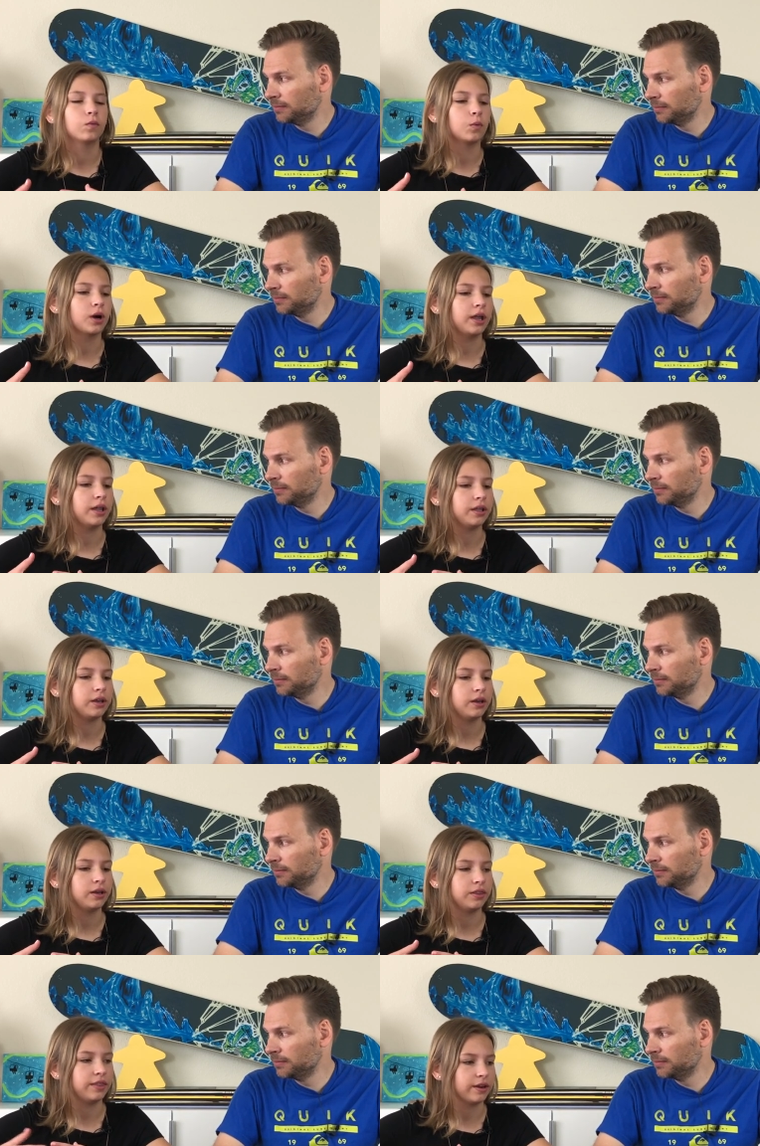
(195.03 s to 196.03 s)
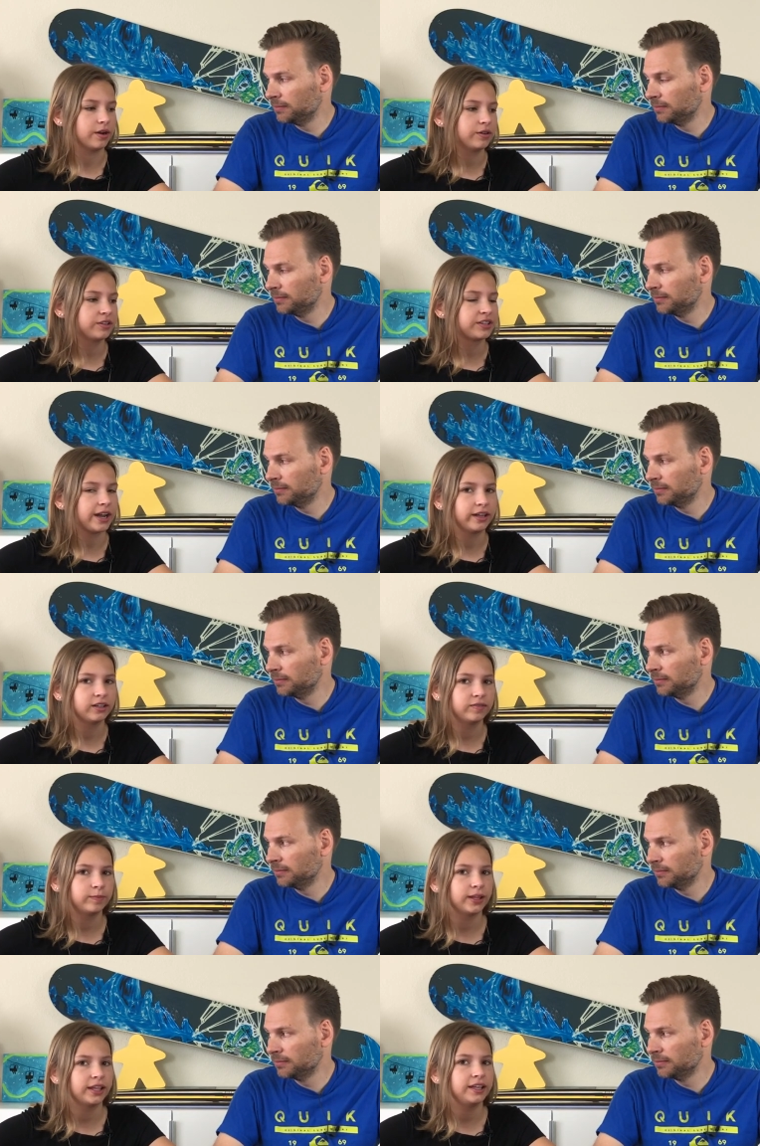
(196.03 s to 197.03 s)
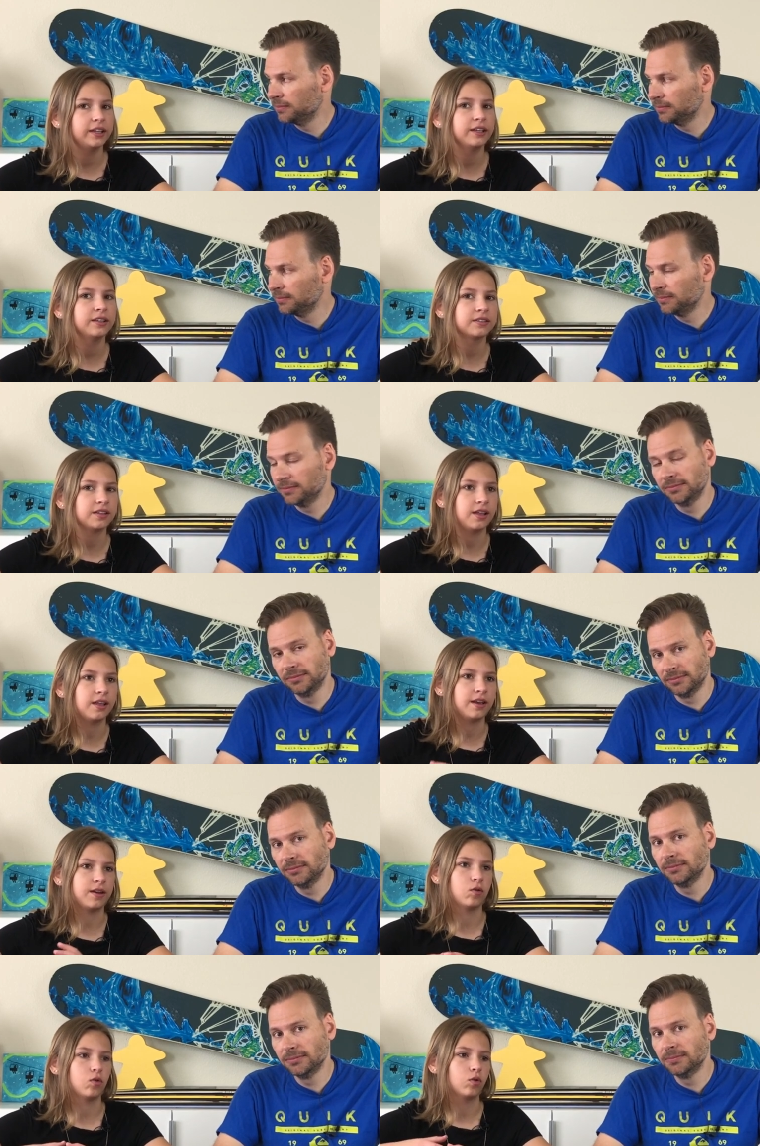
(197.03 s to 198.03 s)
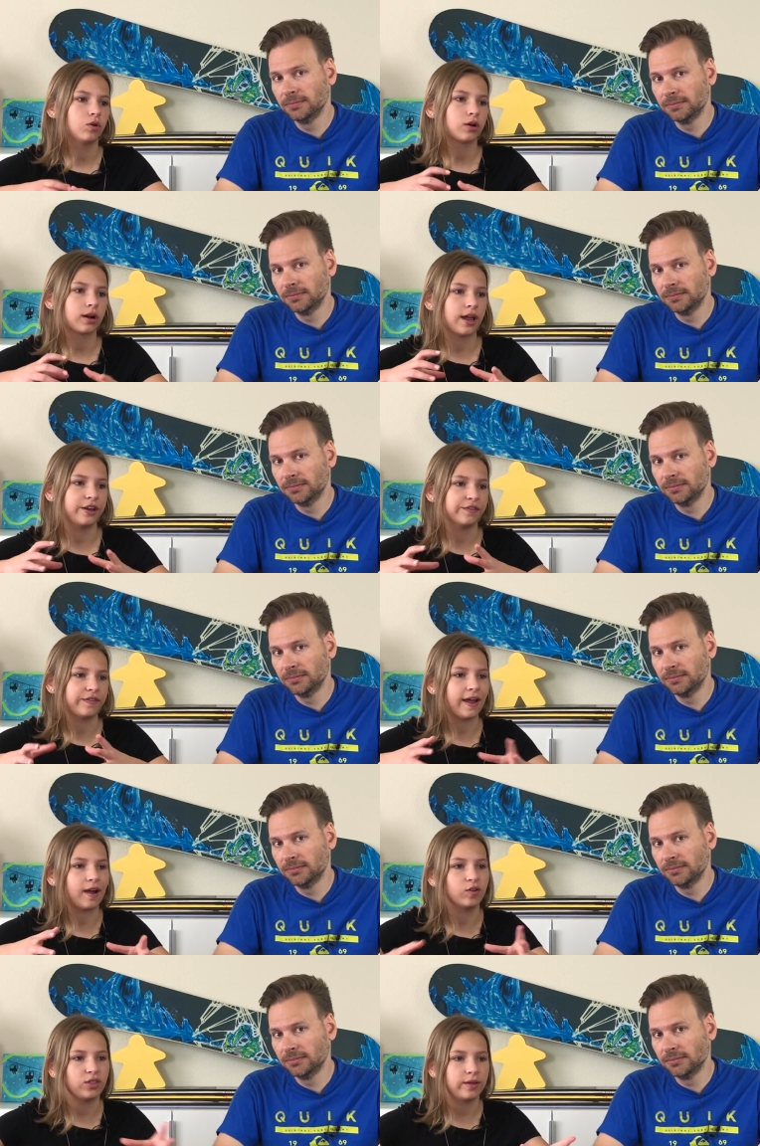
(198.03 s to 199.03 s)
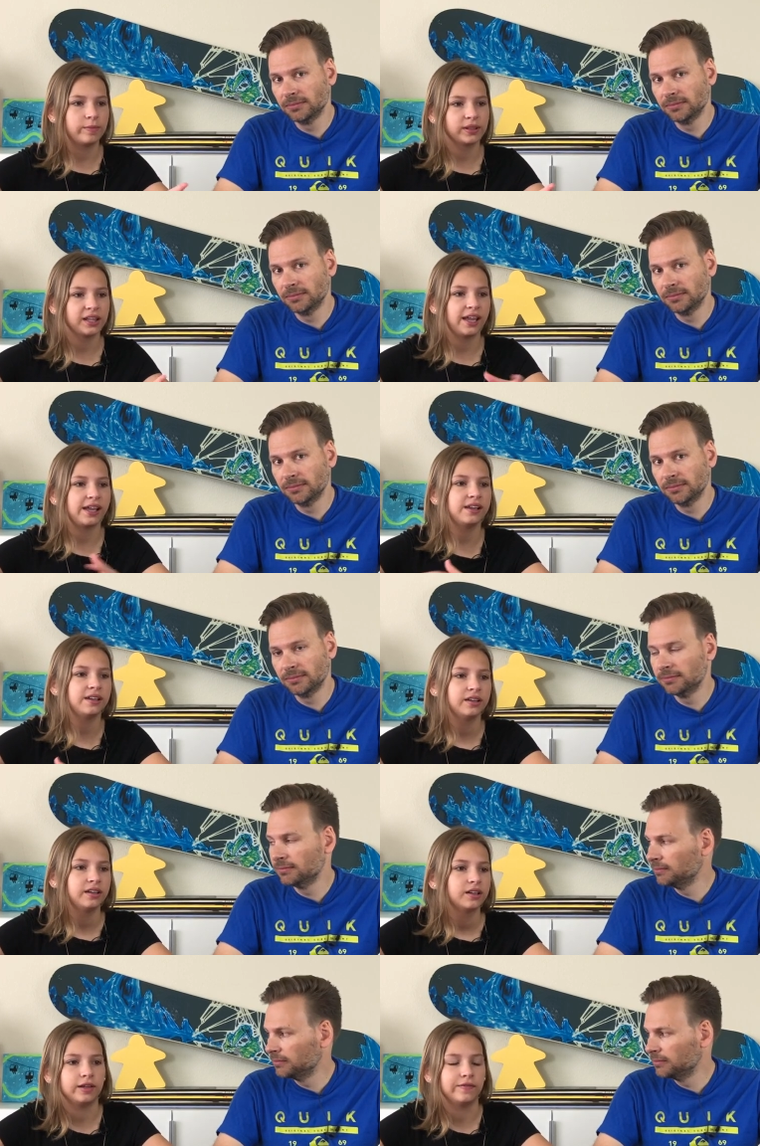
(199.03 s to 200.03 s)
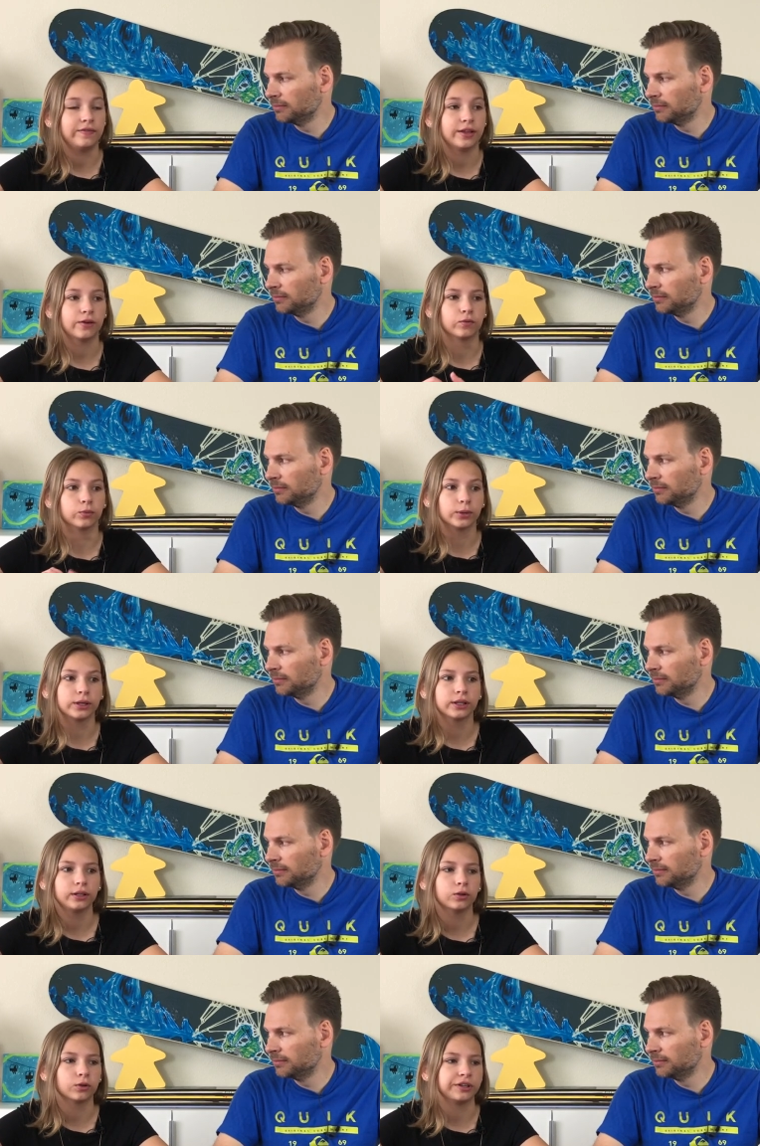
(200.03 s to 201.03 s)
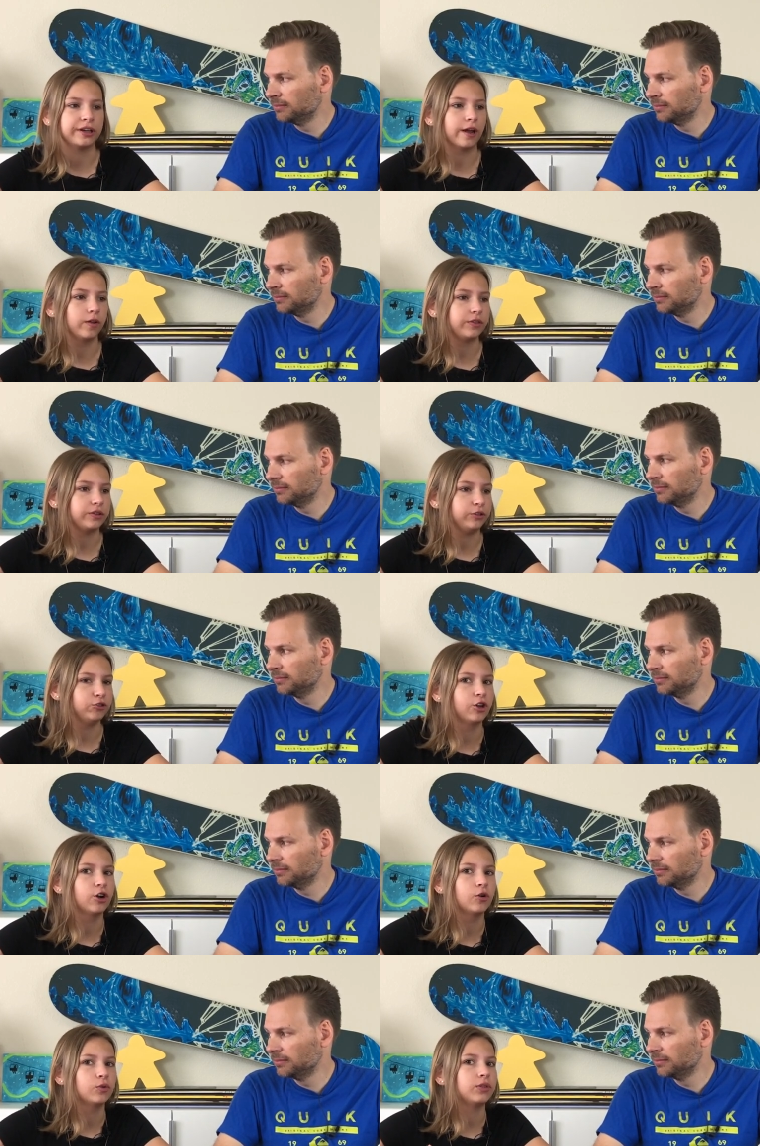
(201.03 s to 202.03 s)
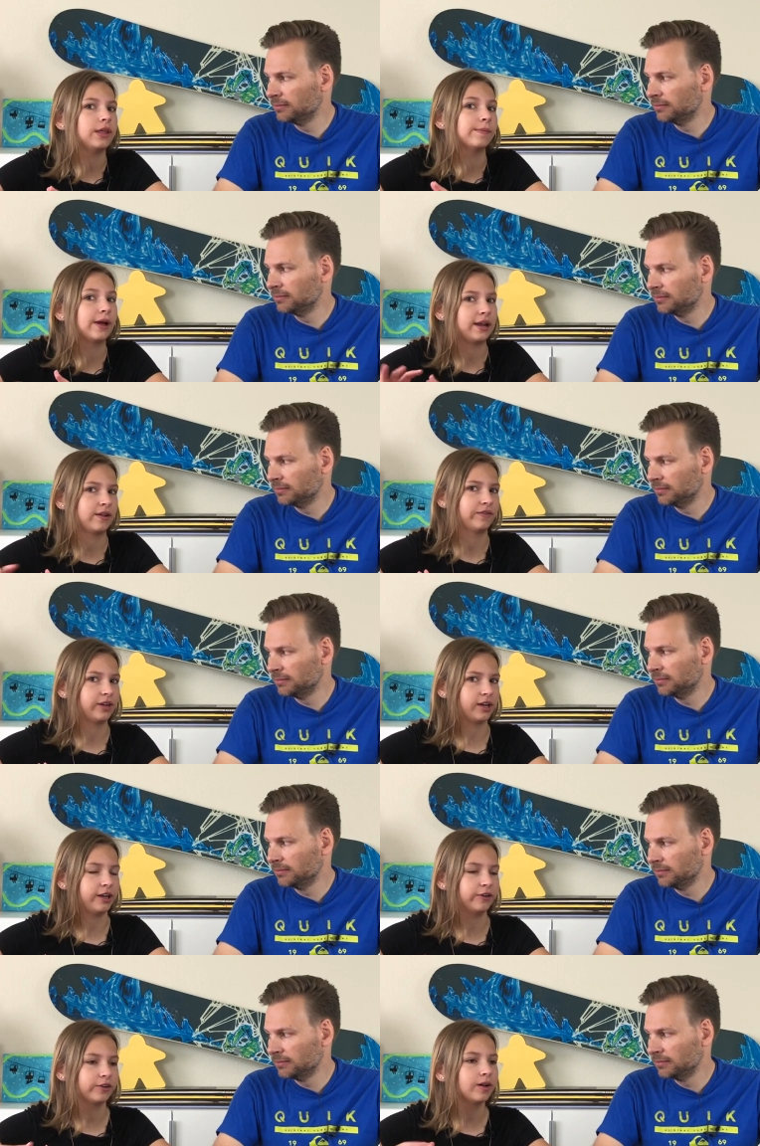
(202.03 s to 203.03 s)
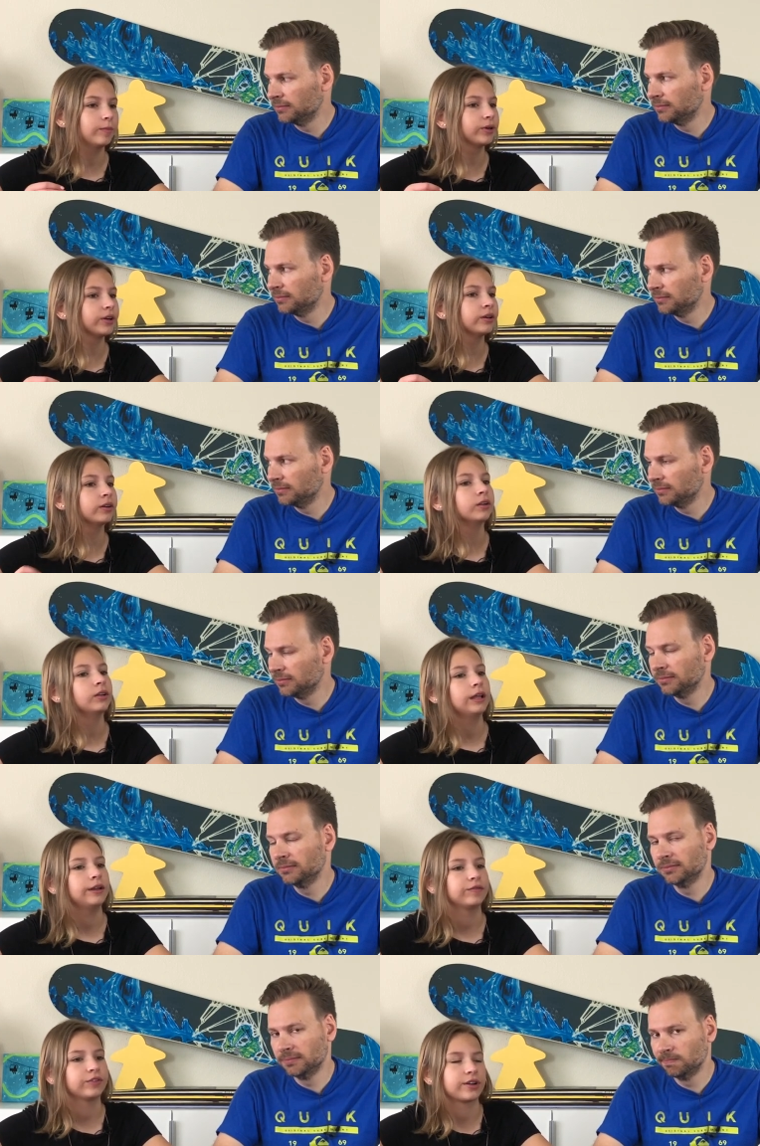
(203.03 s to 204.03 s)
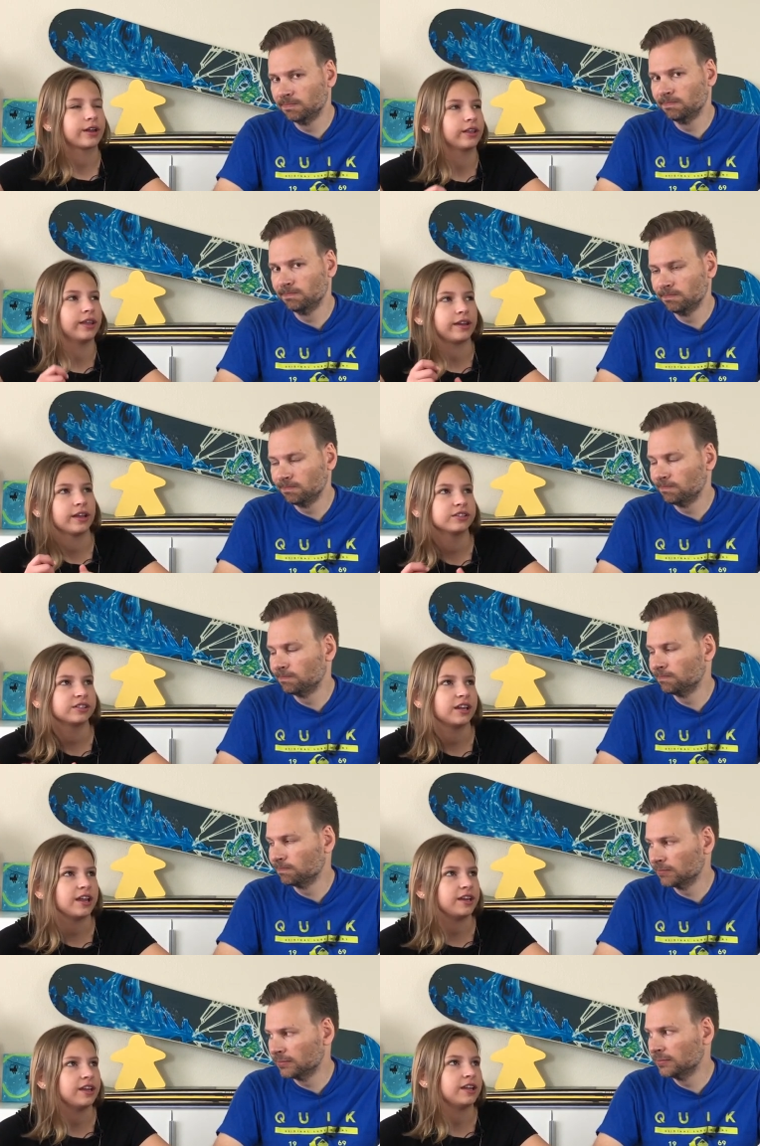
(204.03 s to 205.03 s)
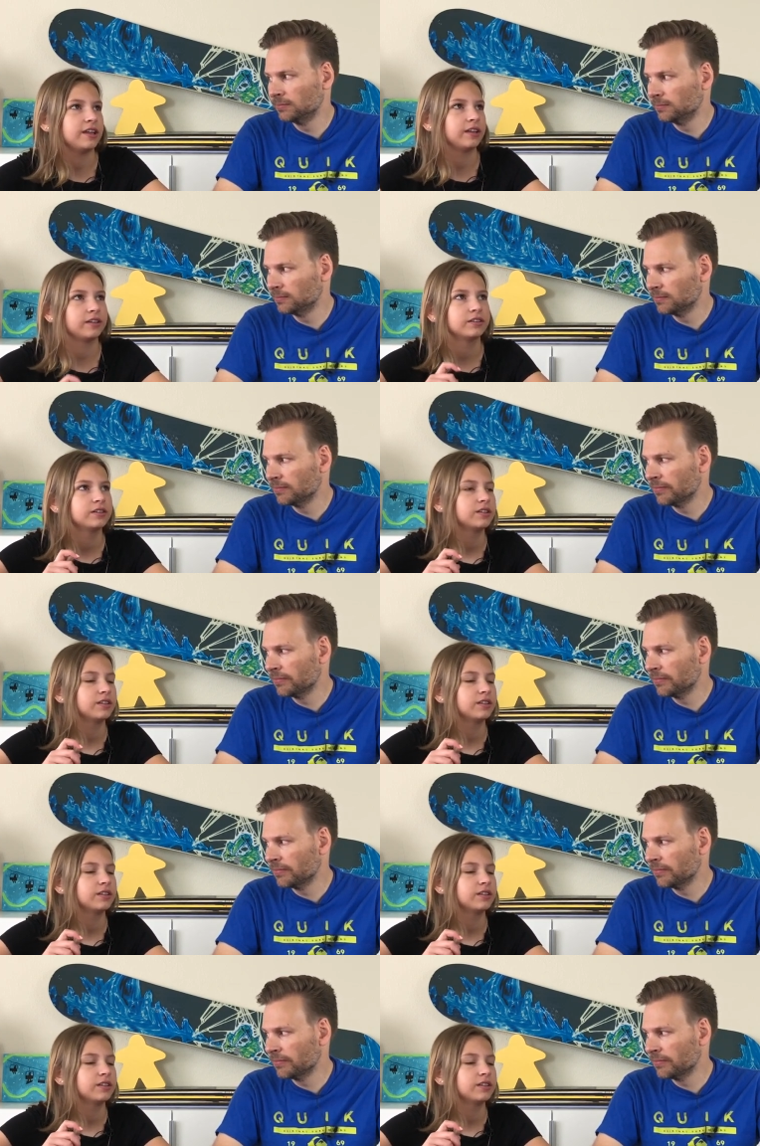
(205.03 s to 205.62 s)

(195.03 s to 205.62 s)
Speaker 1: what their style of playing is and kind of how they play. If they're really holding out, then you know they might have a higher number. And if they're kind of like hesitating,